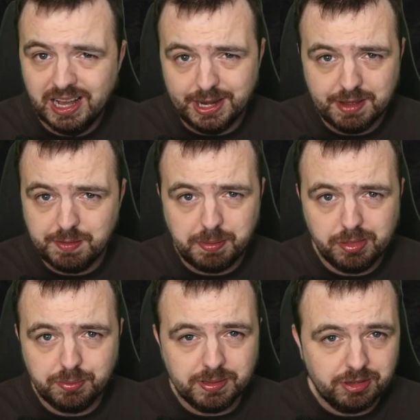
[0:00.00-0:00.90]
I never
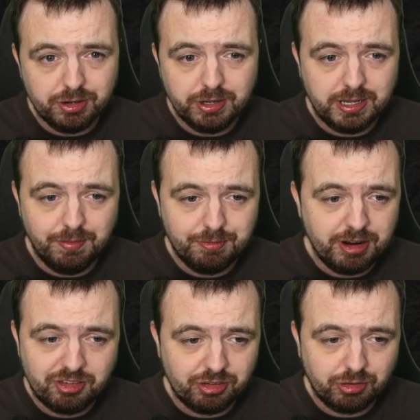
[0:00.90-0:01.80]
bothered with the turkey on
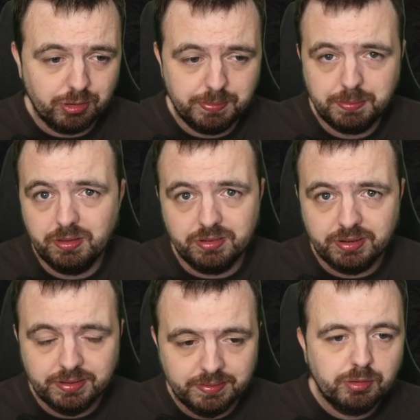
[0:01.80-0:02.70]
Fresh. I just couldn't be bothered.
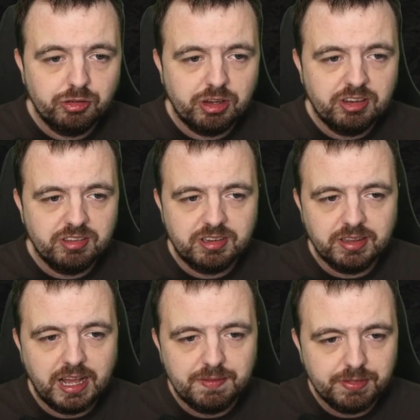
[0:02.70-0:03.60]
Some good changes to
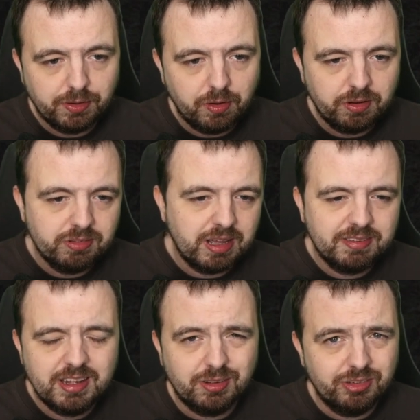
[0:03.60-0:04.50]
the Hive of the Gorgons. I
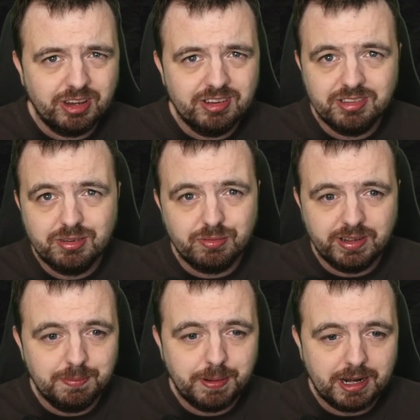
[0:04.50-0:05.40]
say good changes, doesn't
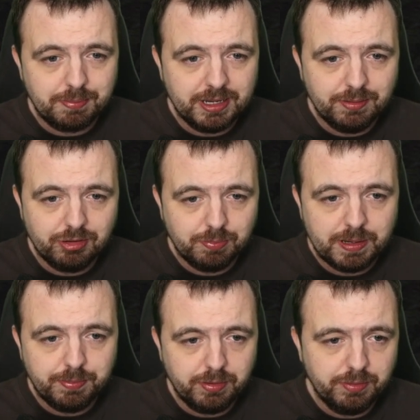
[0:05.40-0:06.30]
really impact me. It was just
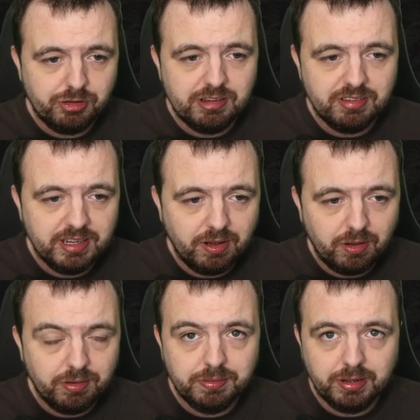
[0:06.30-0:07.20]
people who were cheesing it,
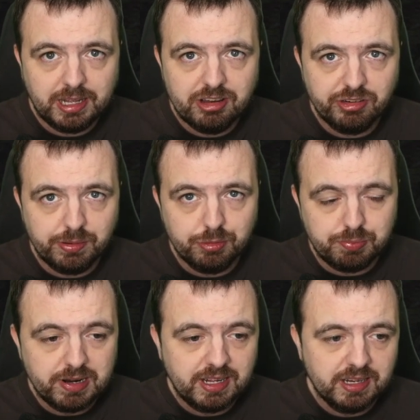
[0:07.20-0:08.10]
or occasionally it was
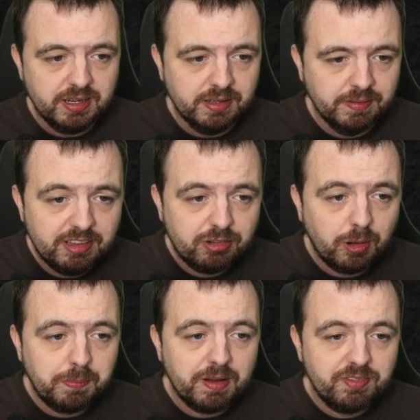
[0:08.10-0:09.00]
breaking. These
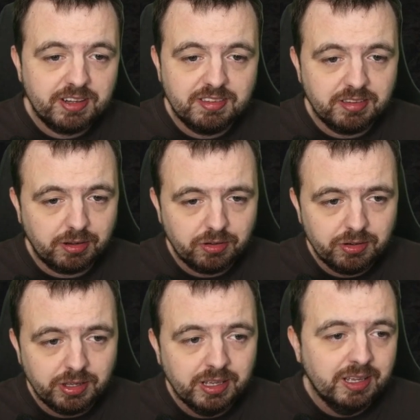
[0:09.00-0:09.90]
combat fixes are
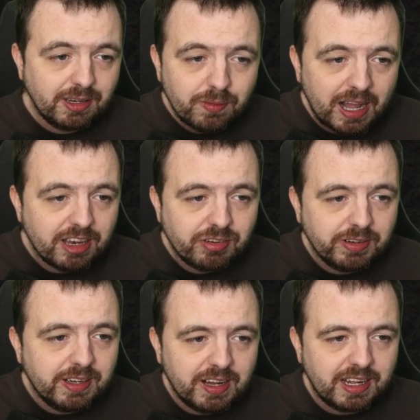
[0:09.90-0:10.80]
good. I don't
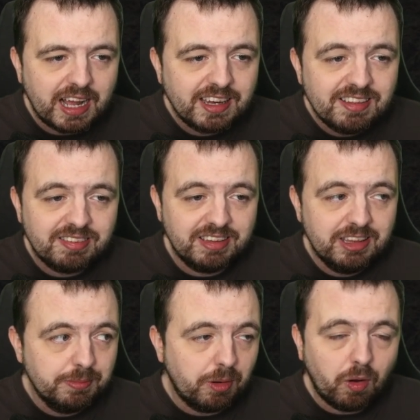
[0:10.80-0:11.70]
actually, like, I didn't see
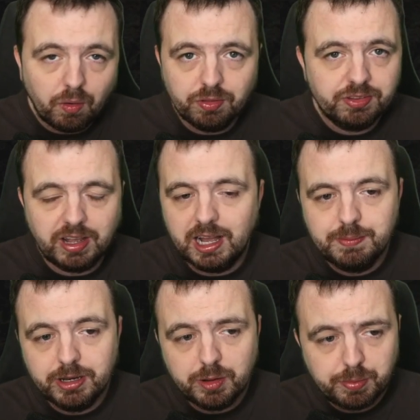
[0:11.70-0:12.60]
them all the
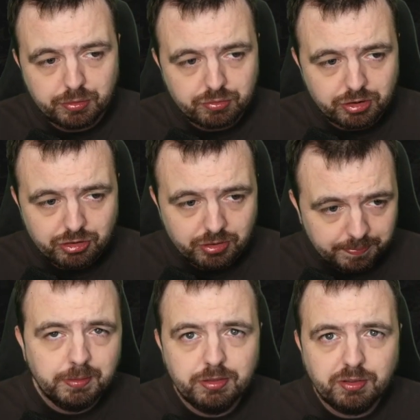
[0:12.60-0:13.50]
time in Outpost Rush,
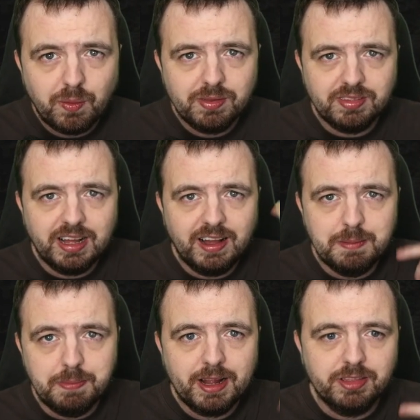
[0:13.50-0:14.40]
but there's always that,
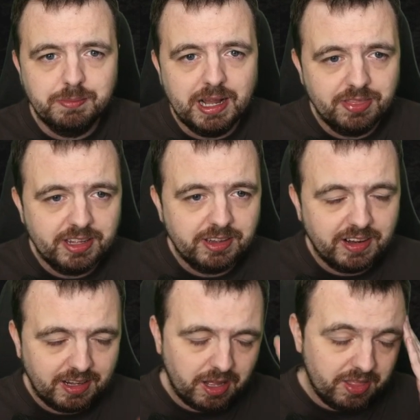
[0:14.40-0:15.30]
like, back of the mind thing. You're
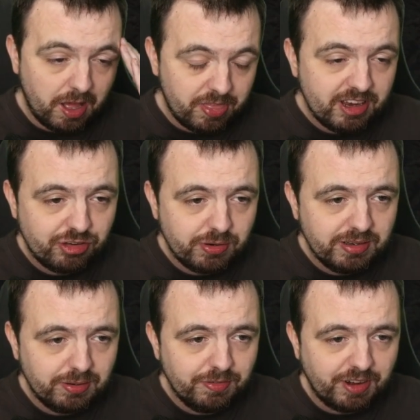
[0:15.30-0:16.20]
like, are they shooting
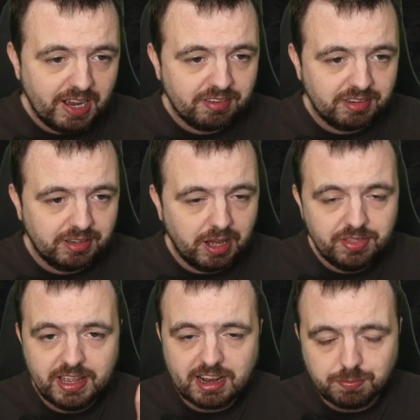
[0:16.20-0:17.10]
too fast? Are
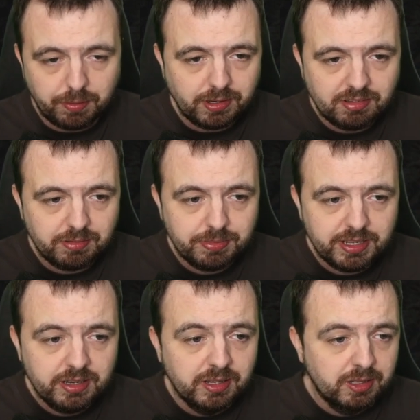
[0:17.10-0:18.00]
they exploiting
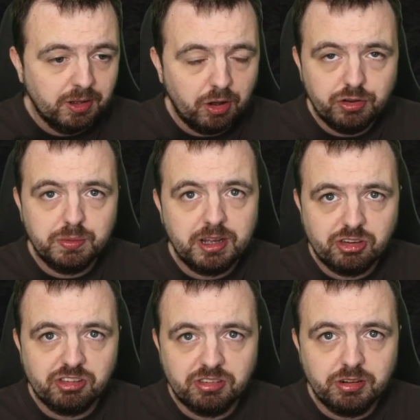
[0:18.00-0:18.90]
something? Or do I
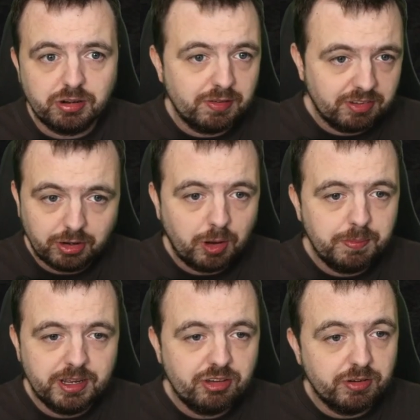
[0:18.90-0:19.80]
just suck? Or is it a
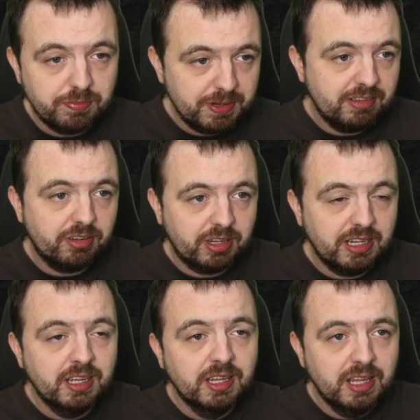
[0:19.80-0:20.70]
combination of me
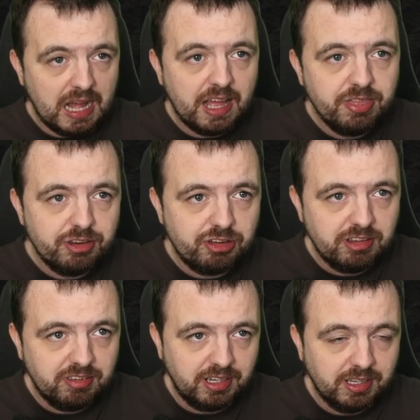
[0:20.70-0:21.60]
sucking and they're
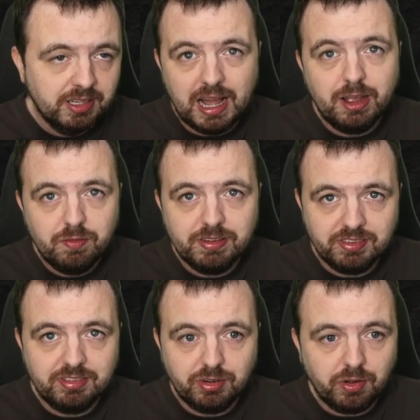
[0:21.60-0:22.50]
cheesing? I
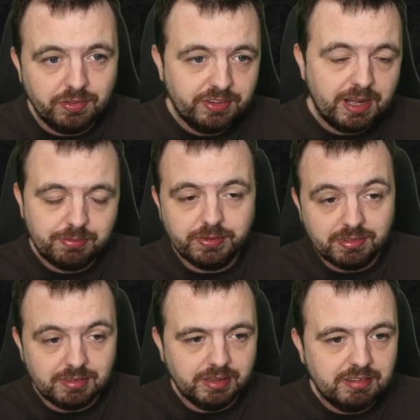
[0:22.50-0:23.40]
obviously suck all the time, so
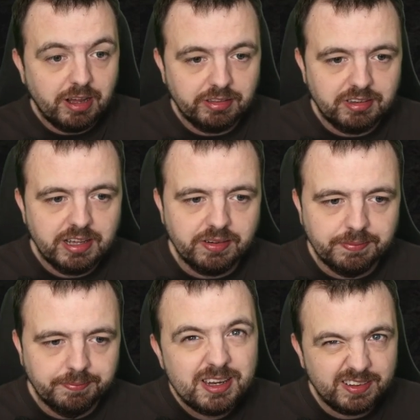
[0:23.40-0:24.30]
it's hard to tell.
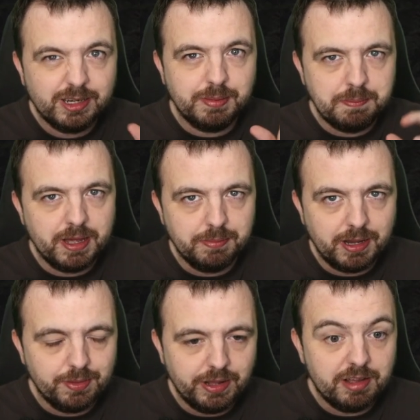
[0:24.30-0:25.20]
Getting a little bit better,
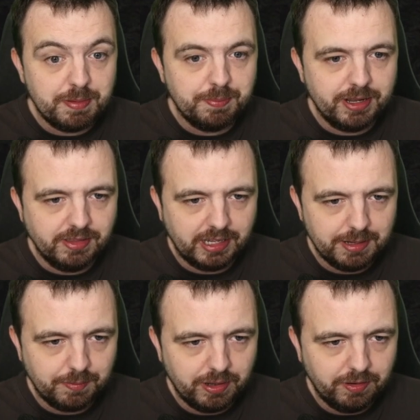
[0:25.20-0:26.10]
by the way. I've been playing the
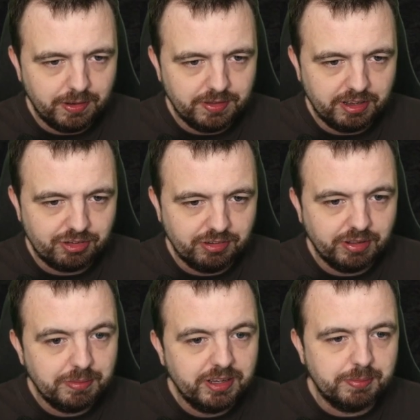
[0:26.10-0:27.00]
game quite a lot in the last year, so
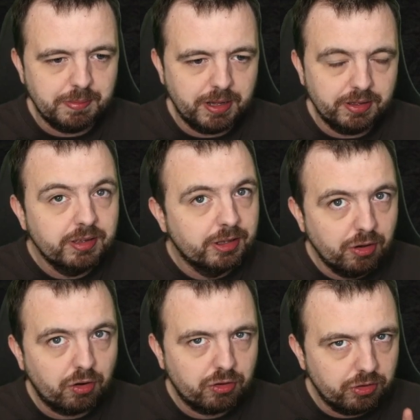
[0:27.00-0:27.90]
I'm a little bit better.
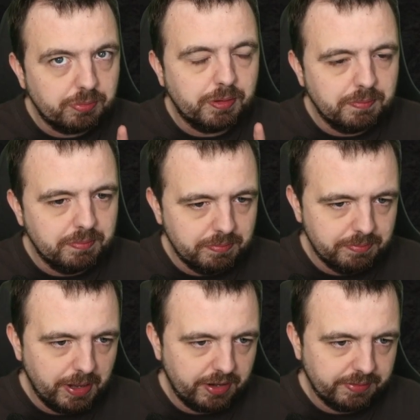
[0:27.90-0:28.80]
Not good, but
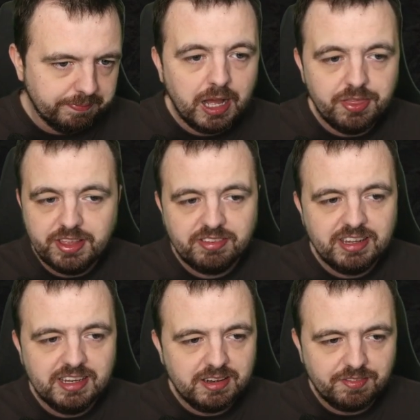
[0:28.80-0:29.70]
better. This
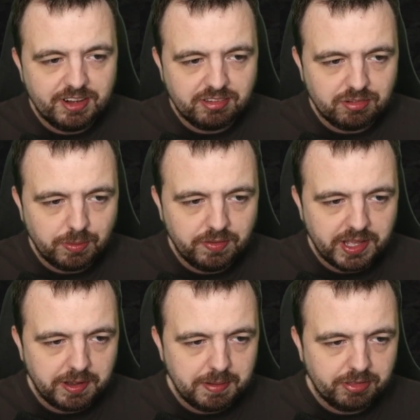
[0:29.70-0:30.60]
needed a fix as well, the
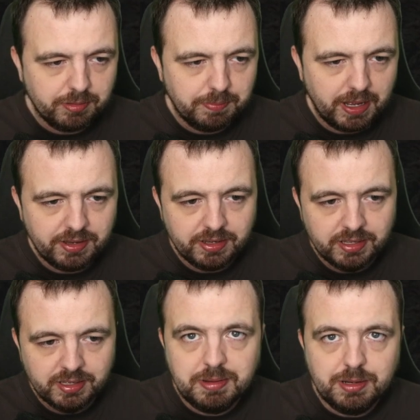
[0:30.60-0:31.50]
elemental ban.
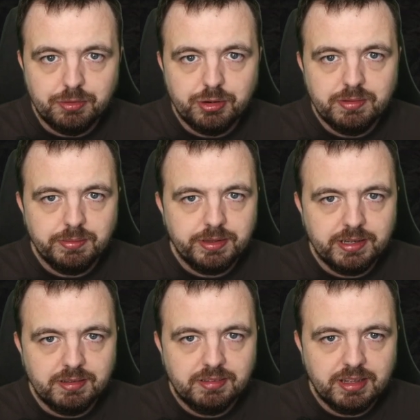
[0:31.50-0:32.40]
I mean, it was doing something
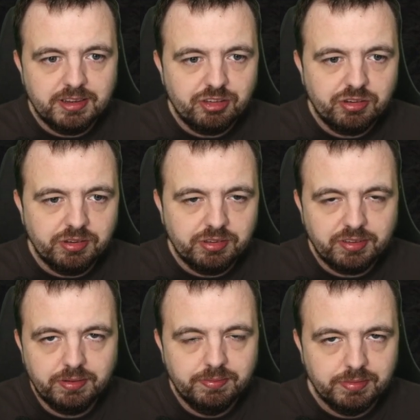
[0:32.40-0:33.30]
it said it shouldn't,
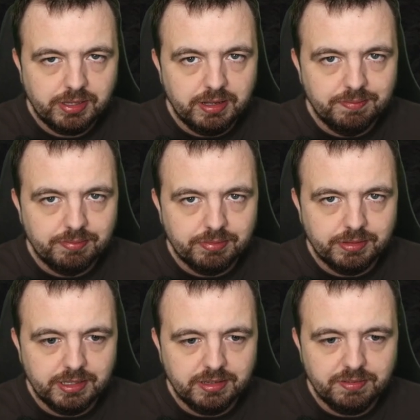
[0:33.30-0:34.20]
so yeah,
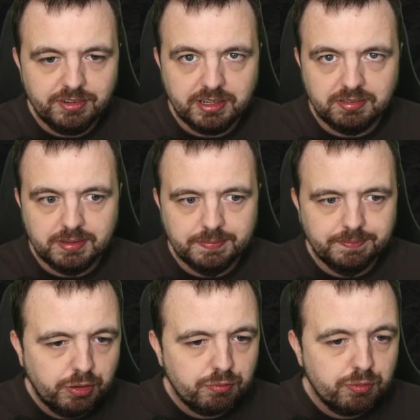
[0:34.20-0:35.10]
needed a fix.
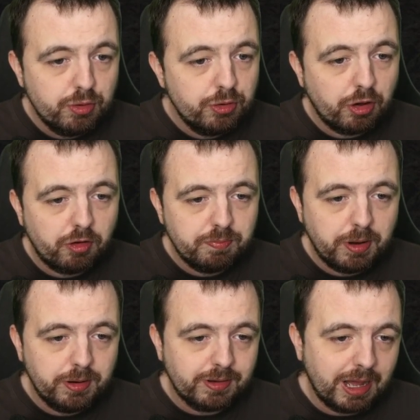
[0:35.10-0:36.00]
The Rudolph
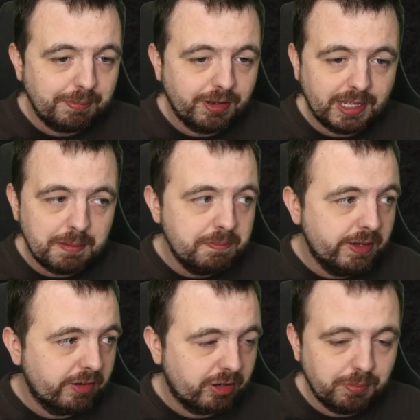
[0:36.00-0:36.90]
mount, I'm going to get
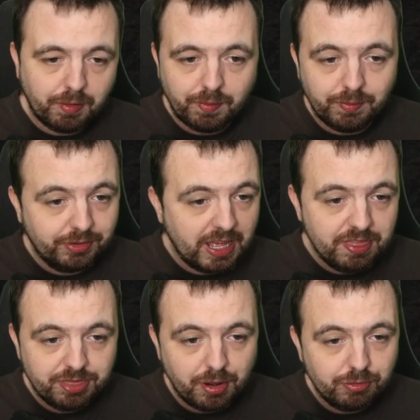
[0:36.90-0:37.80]
milked tomorrow.
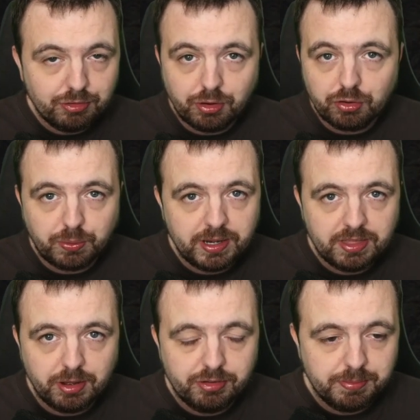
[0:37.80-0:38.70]
10,000 or
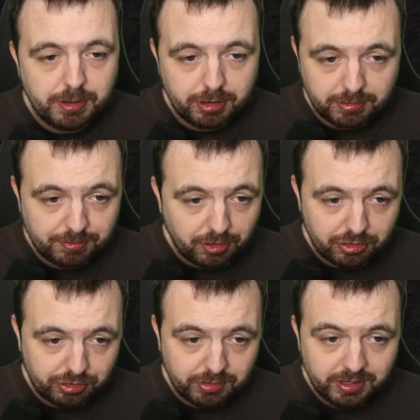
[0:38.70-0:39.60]
20,000 marks of
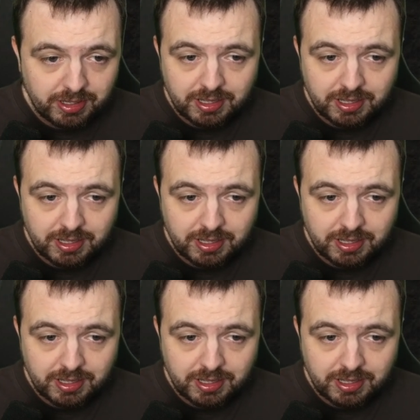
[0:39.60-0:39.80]
fortune.